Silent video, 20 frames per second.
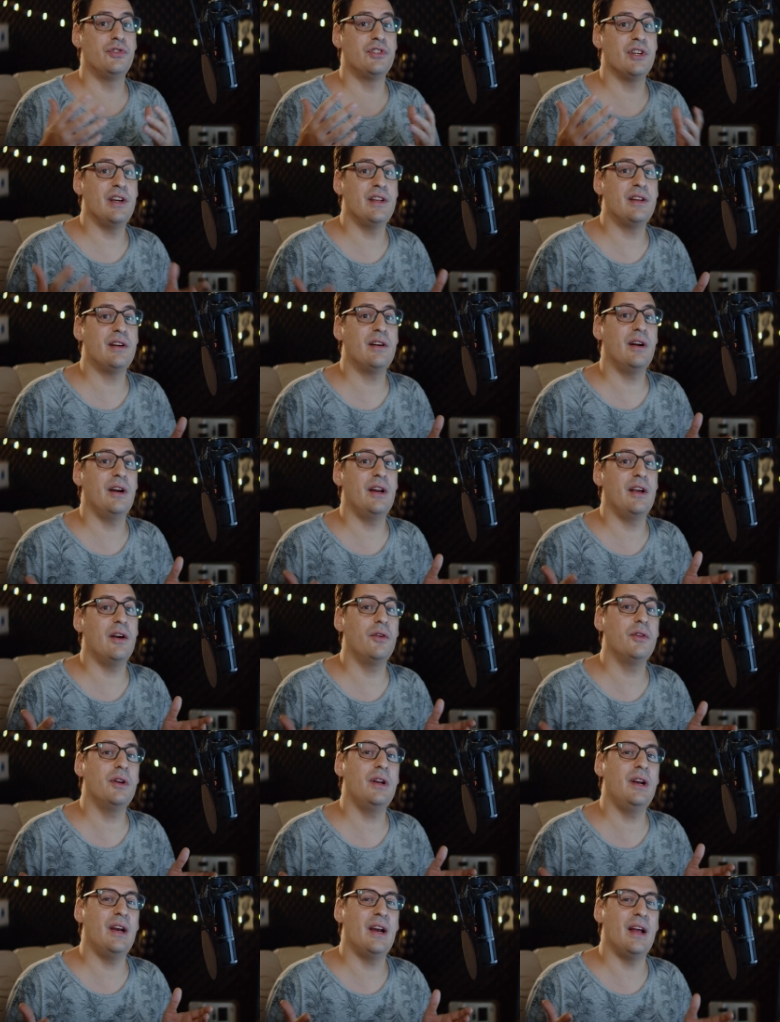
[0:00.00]
generally,
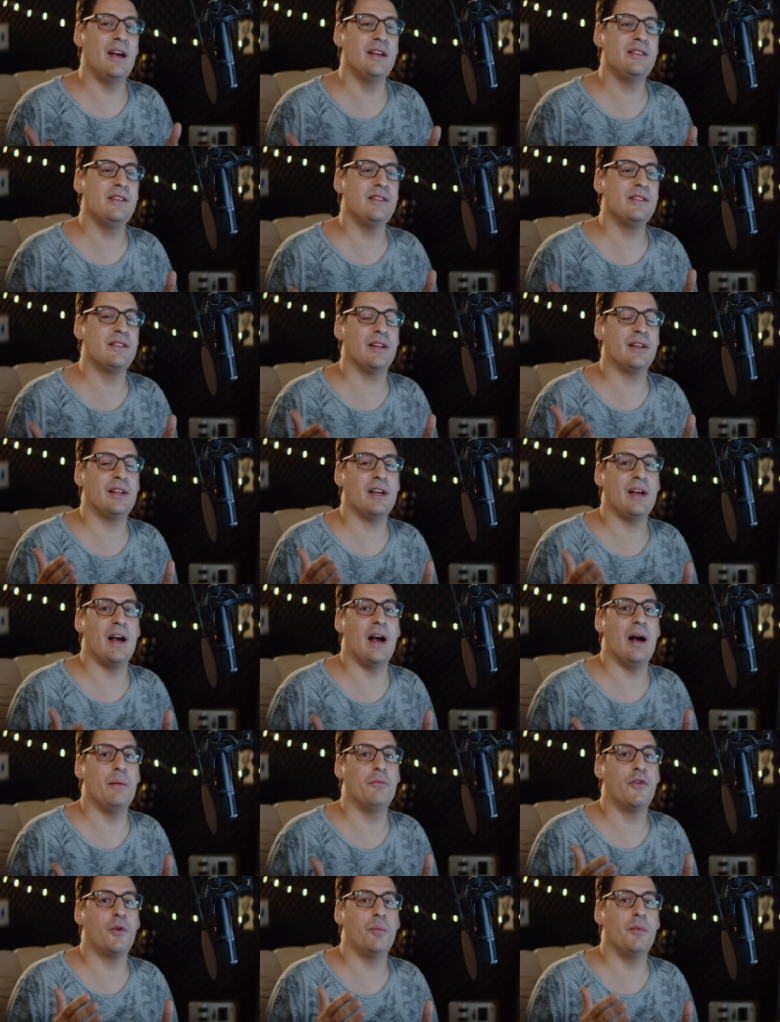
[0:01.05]
only lenses that
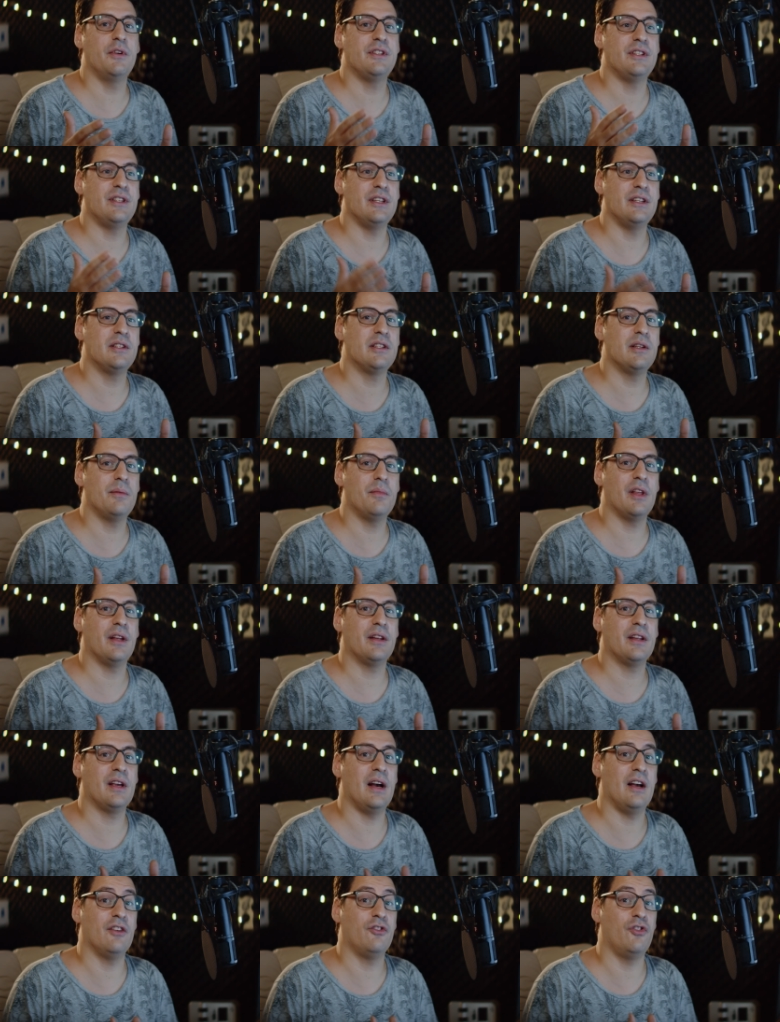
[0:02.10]
come from a system
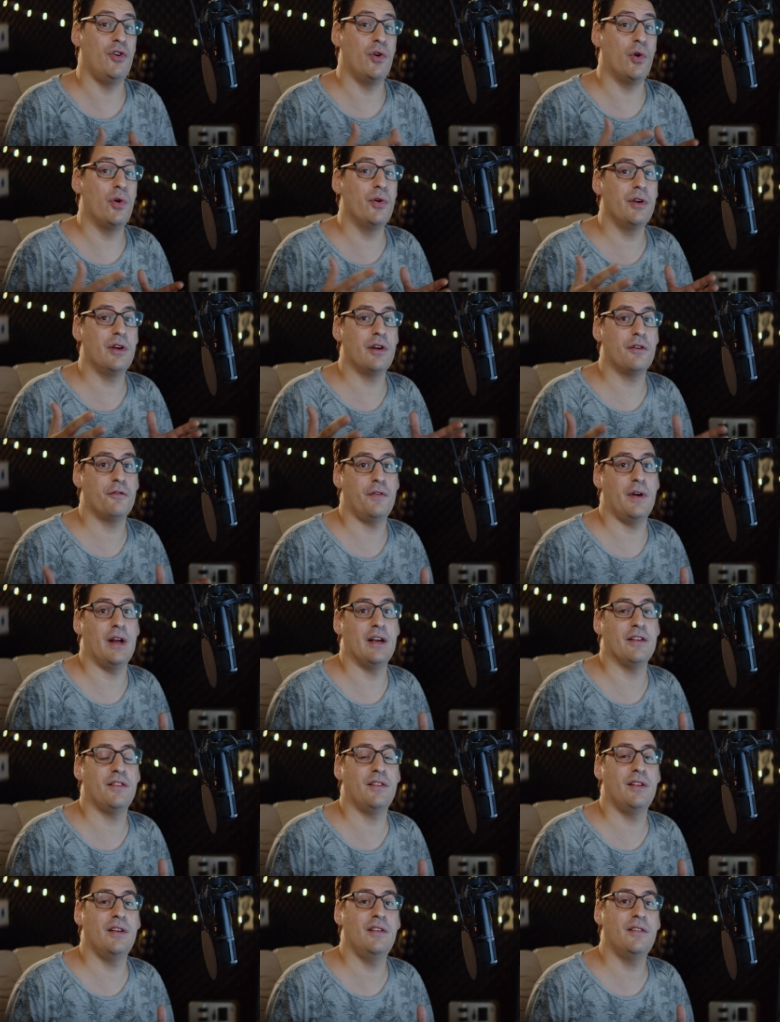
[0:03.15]
that has longer
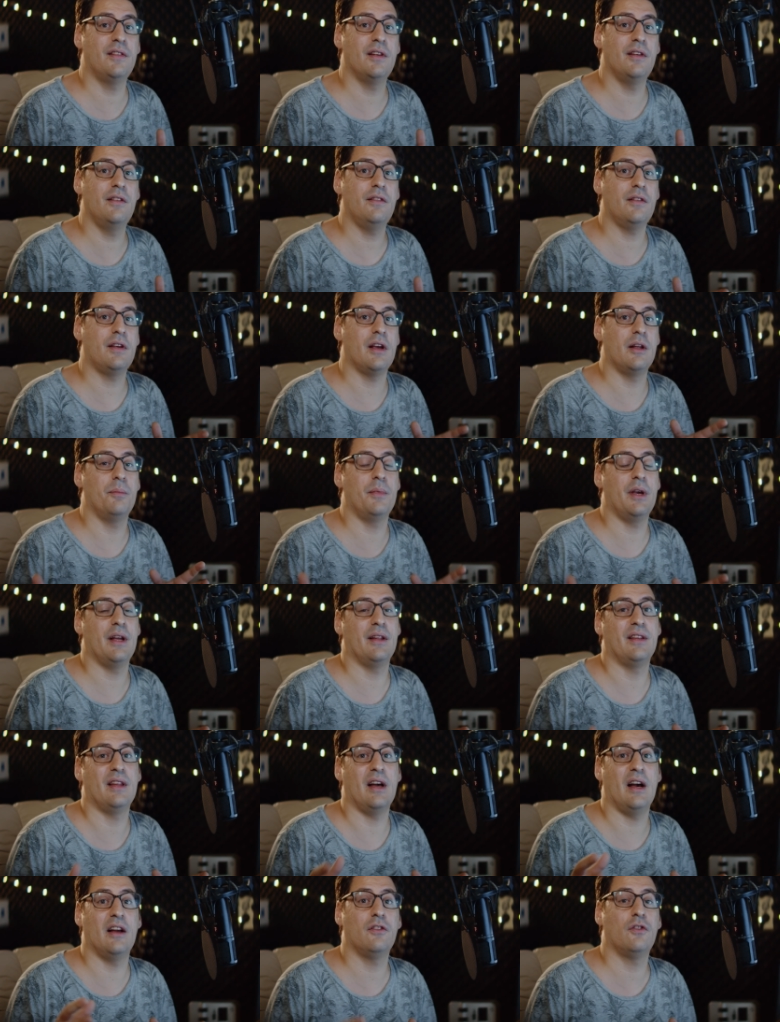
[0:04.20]
flange distance can be
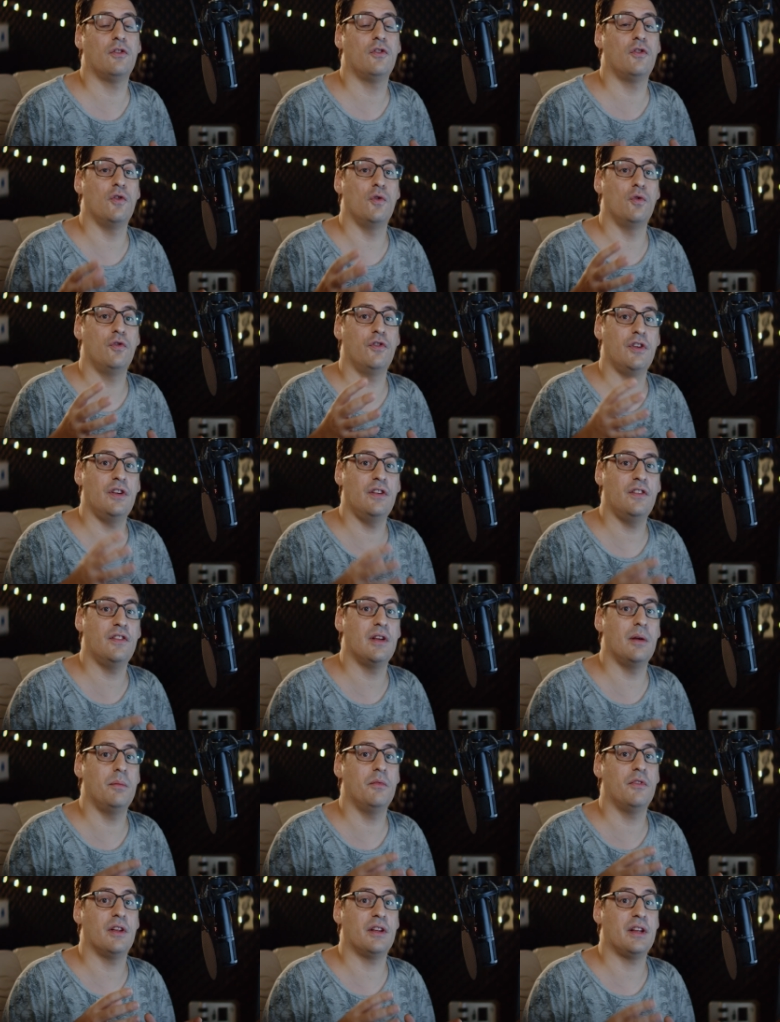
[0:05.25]
attached to
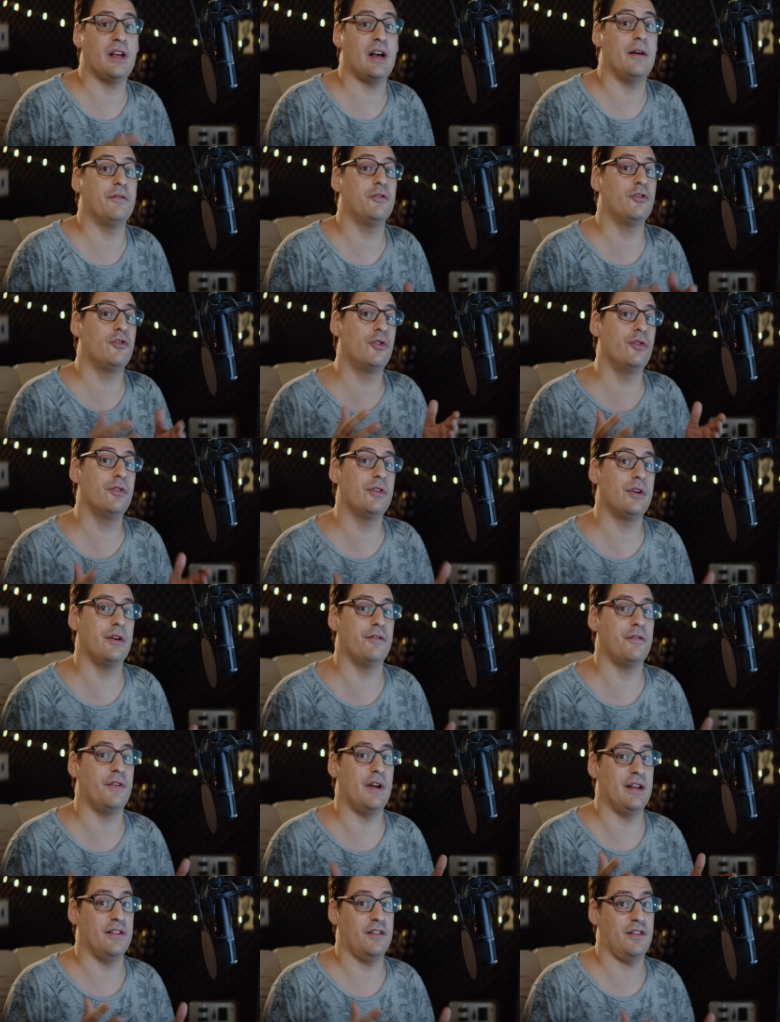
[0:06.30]
systems that have shorter
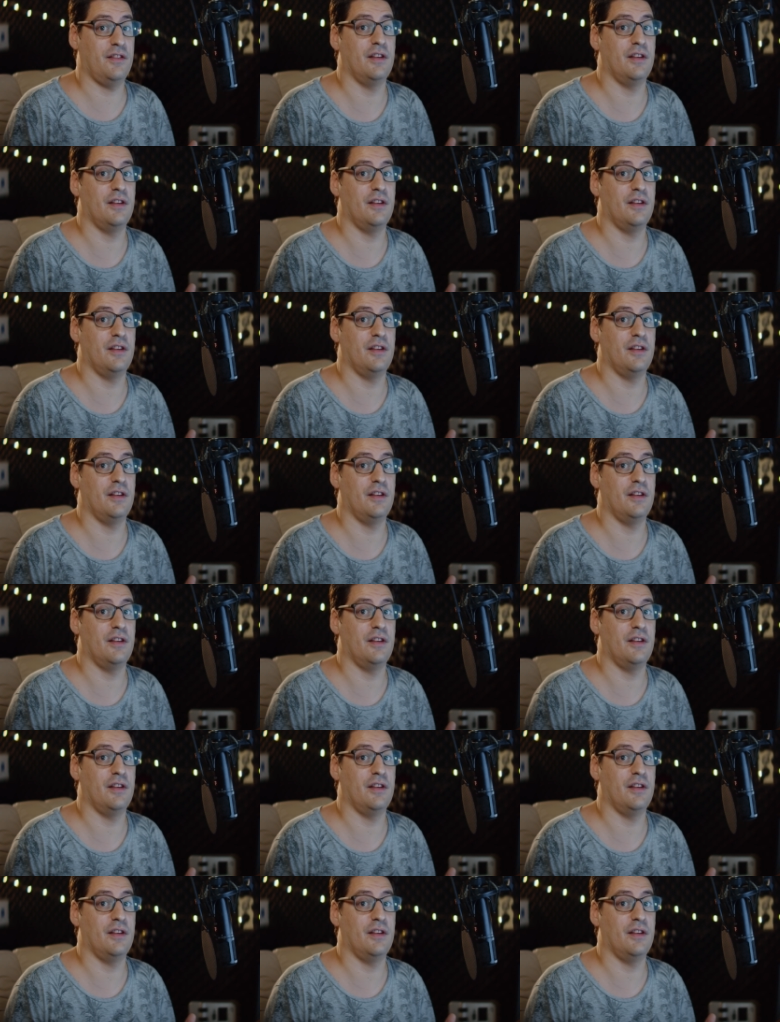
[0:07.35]
flange